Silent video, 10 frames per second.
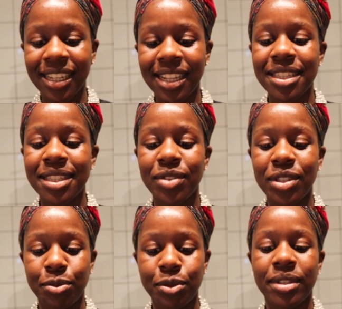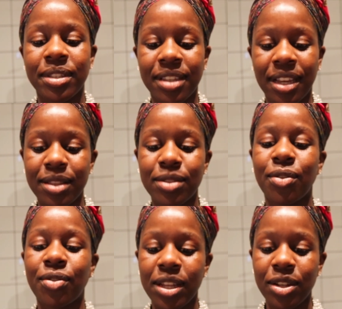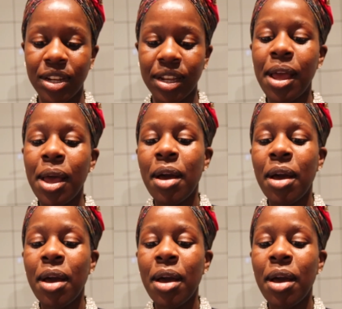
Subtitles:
against the visible signs of aging.